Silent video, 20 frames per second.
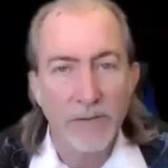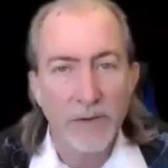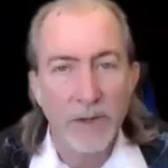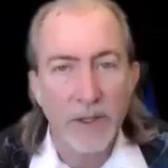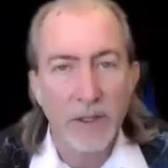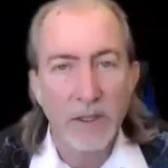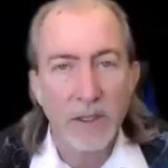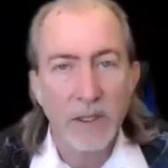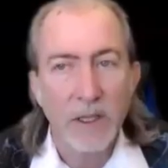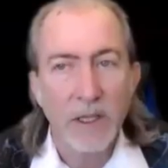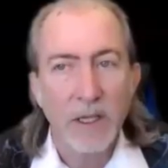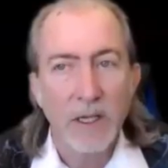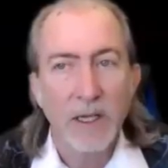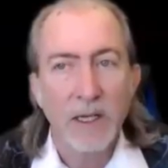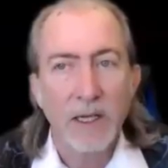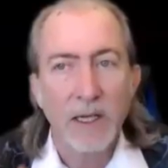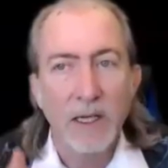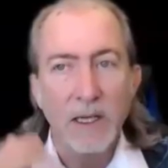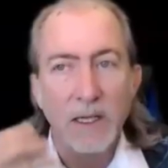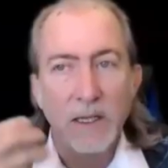of it.
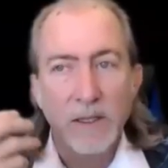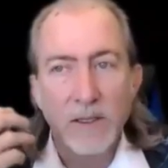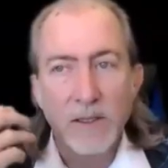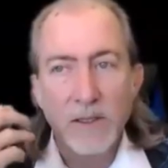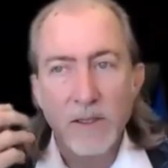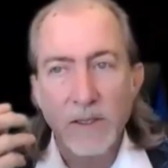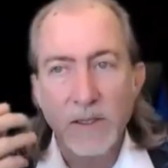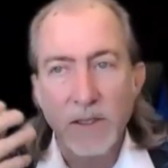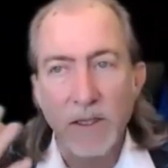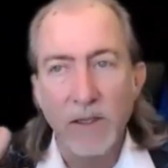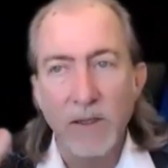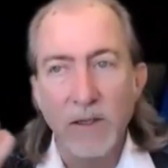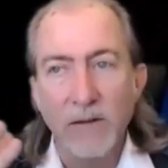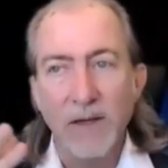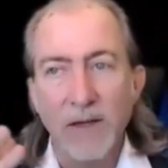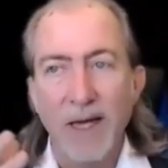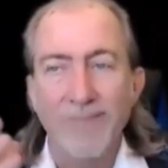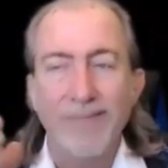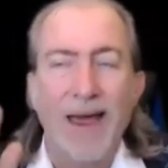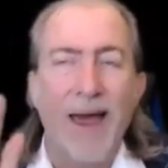It's still
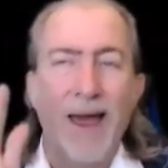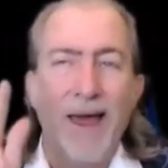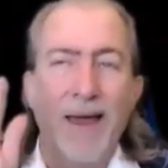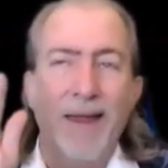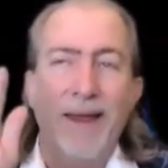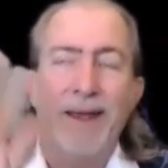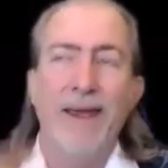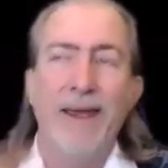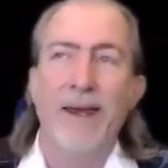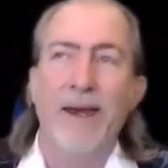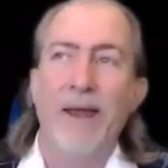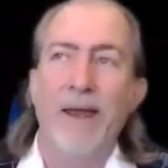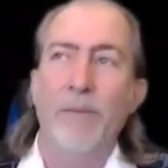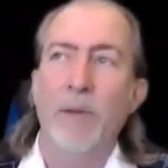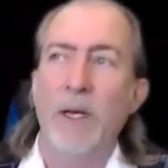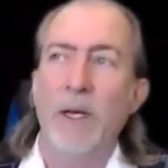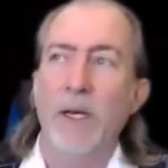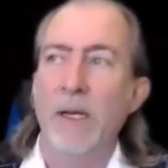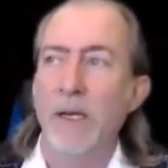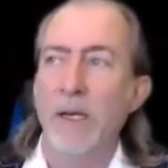like,
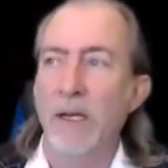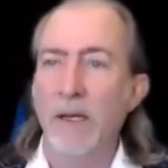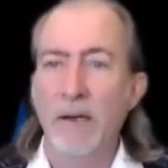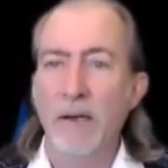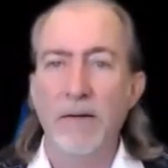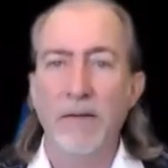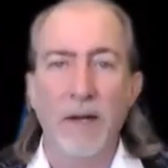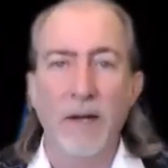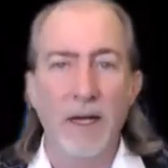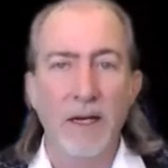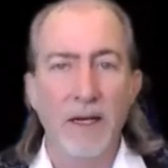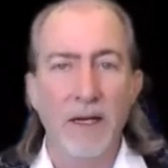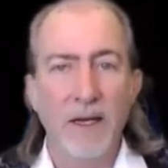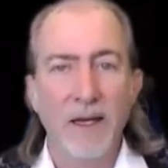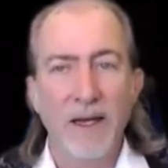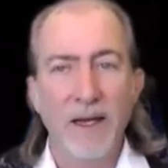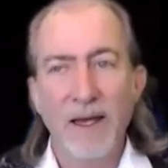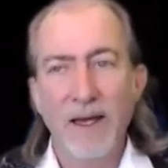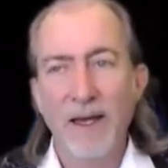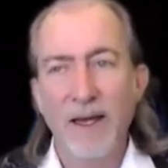yeah, right?
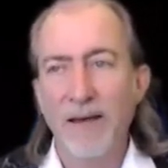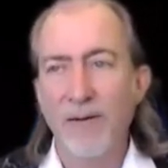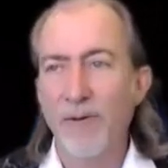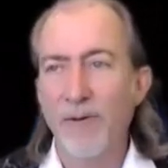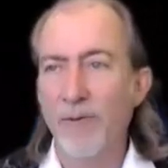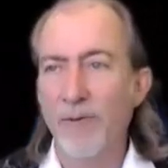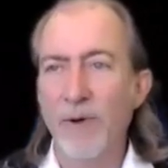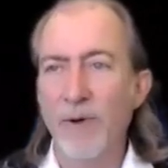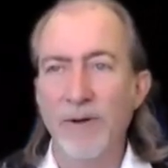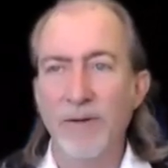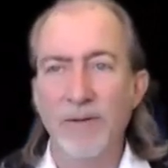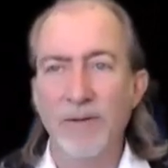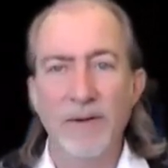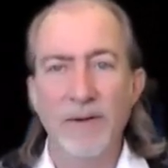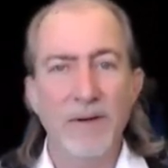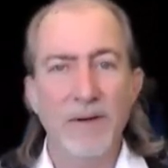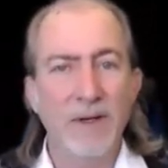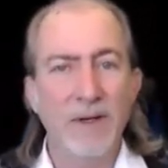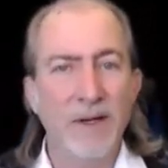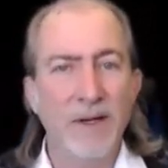Yeah. Well,
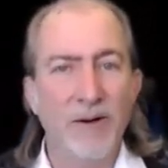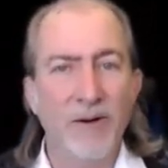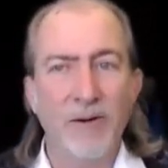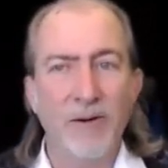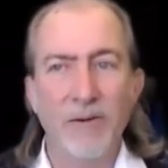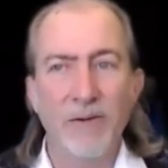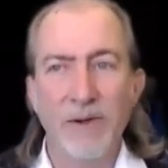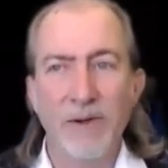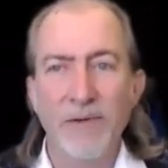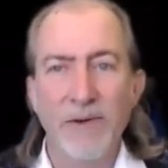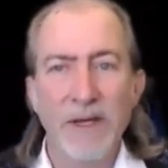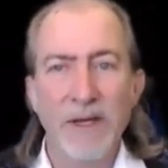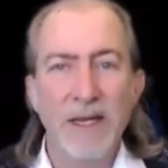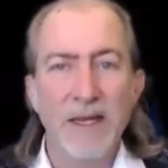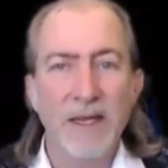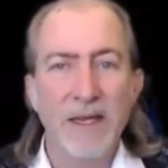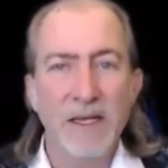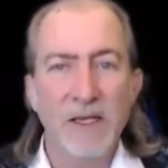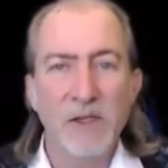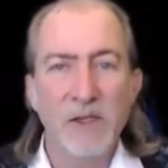you know, if
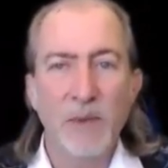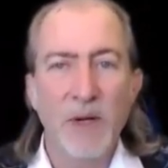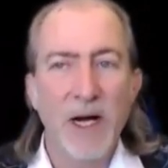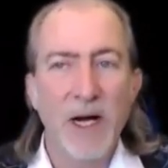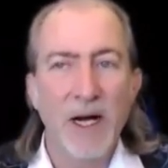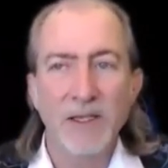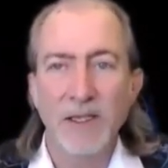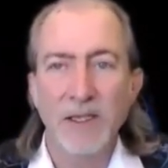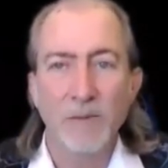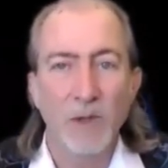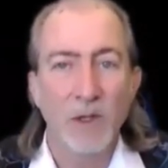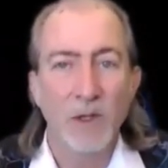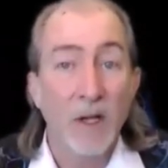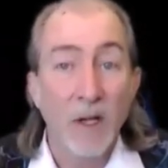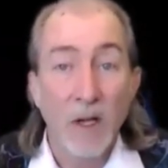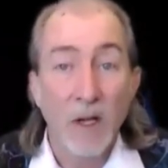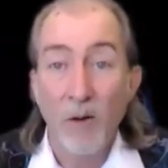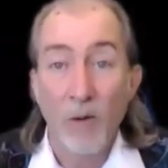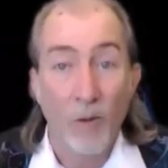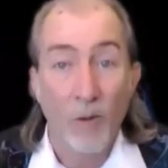anything's
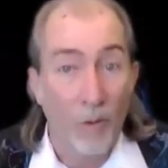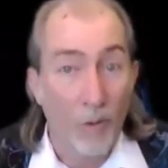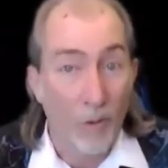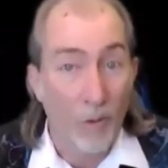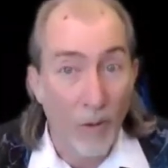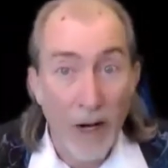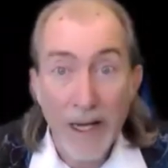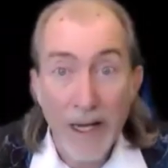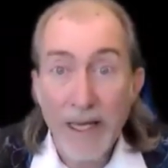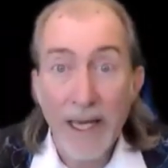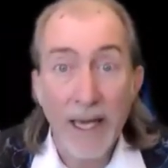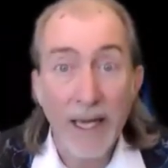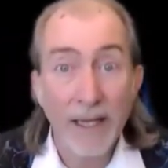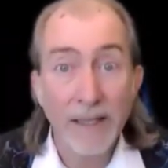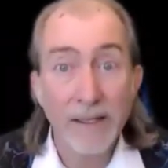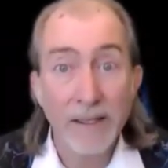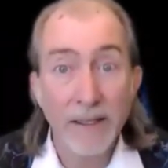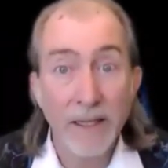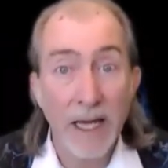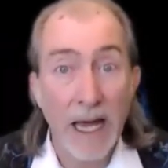possible, why
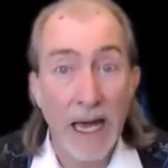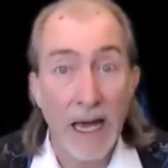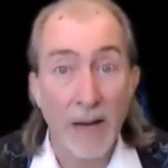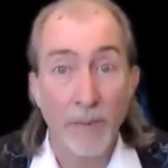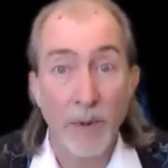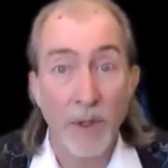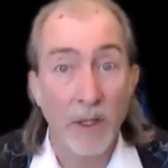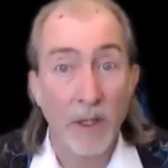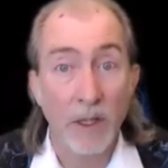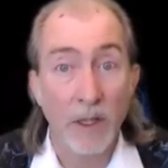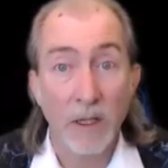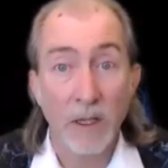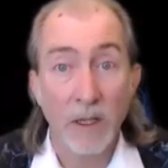can't it happen?